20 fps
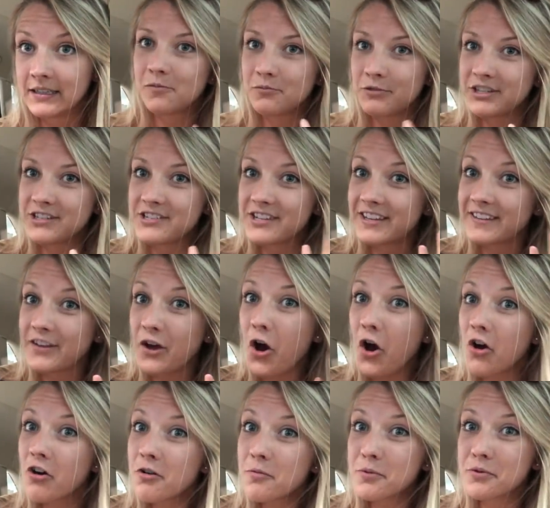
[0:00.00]
Which is a
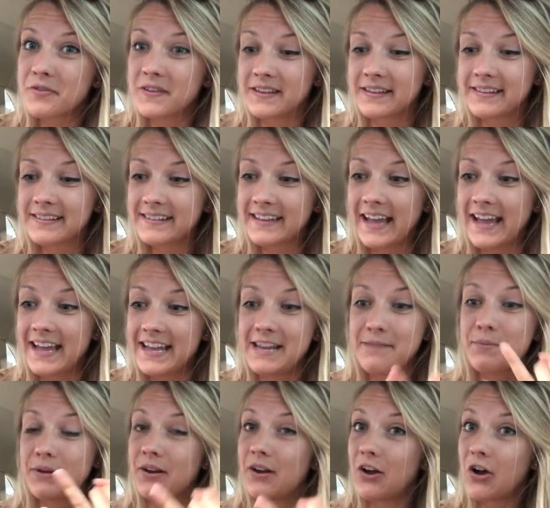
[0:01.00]
horrible thing to
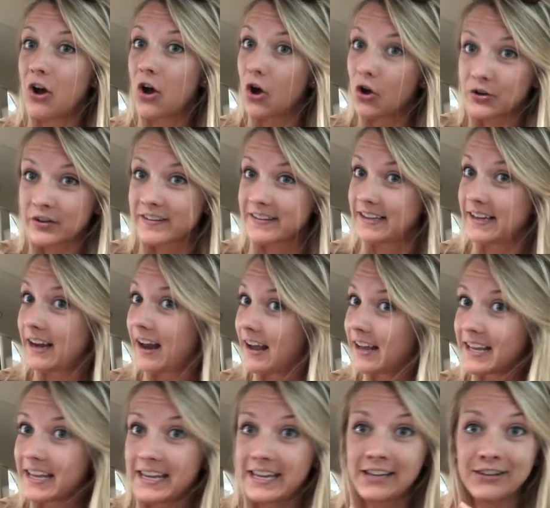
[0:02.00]
say, but honestly,
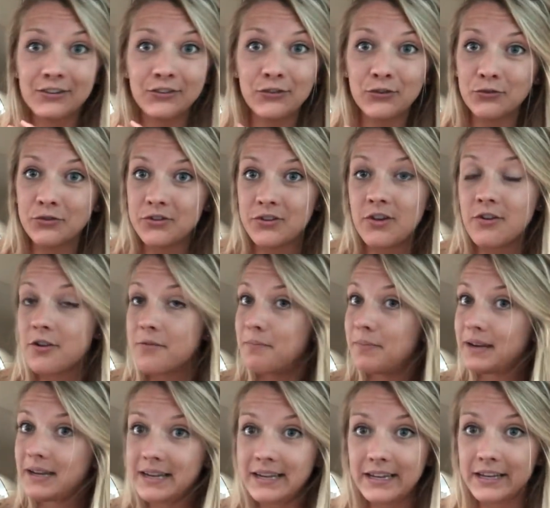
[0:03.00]
like eating disorders are
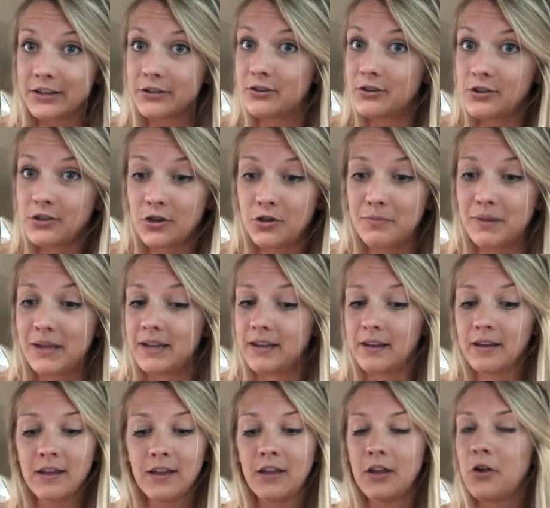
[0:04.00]
completely
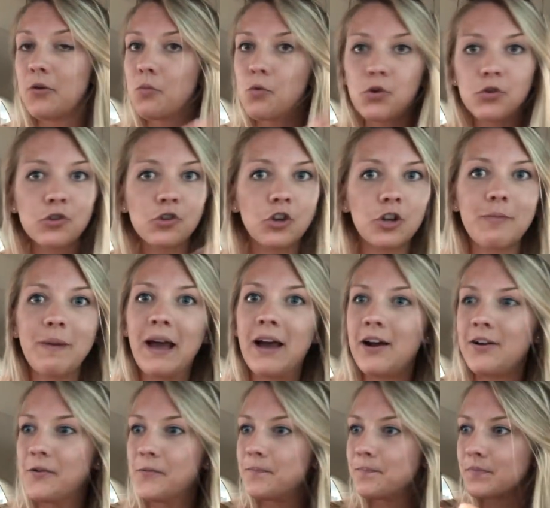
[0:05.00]
consuming. What's good
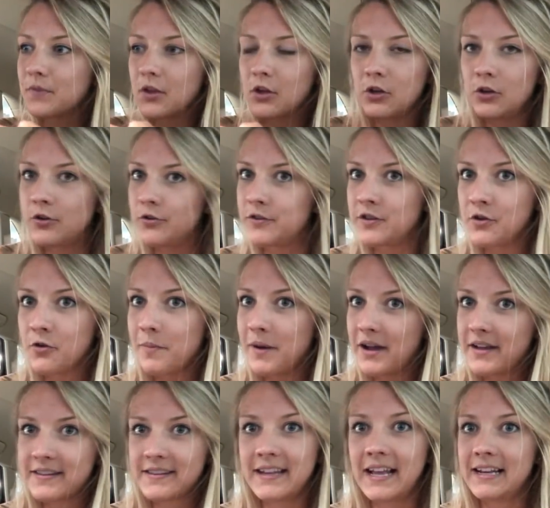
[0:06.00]
about losing your
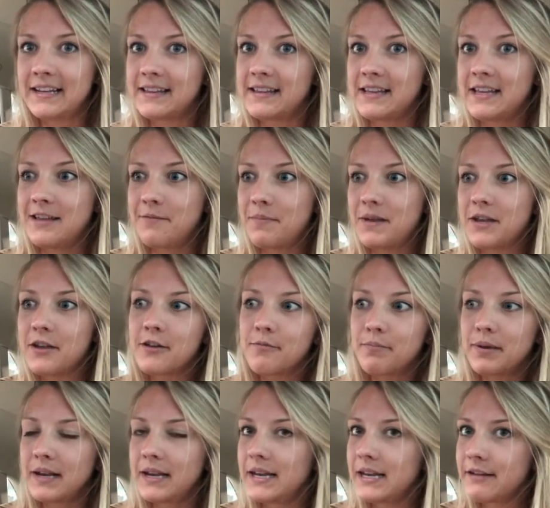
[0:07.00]
personality, being
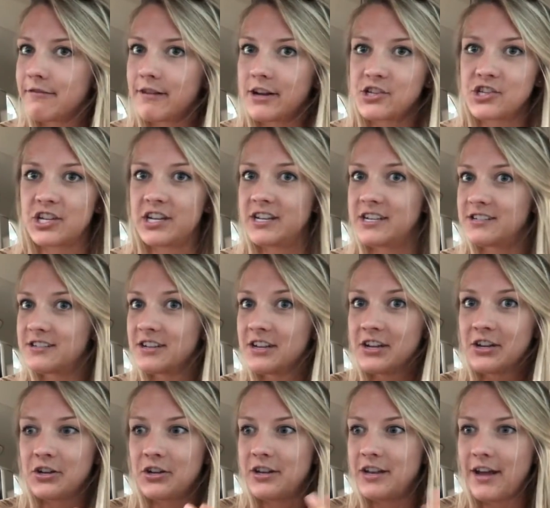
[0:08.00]
completely rigid,
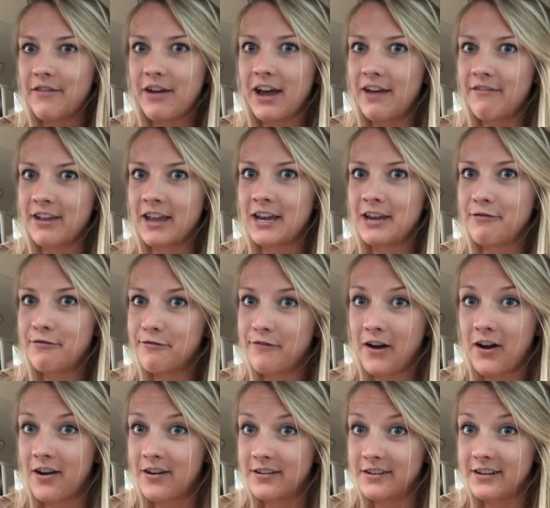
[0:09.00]
never having any
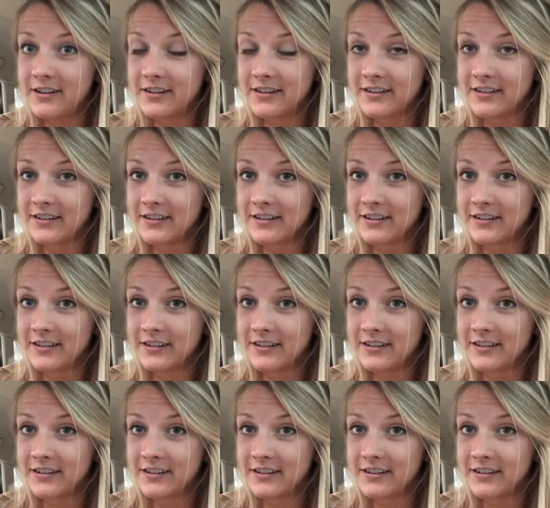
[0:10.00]
fun?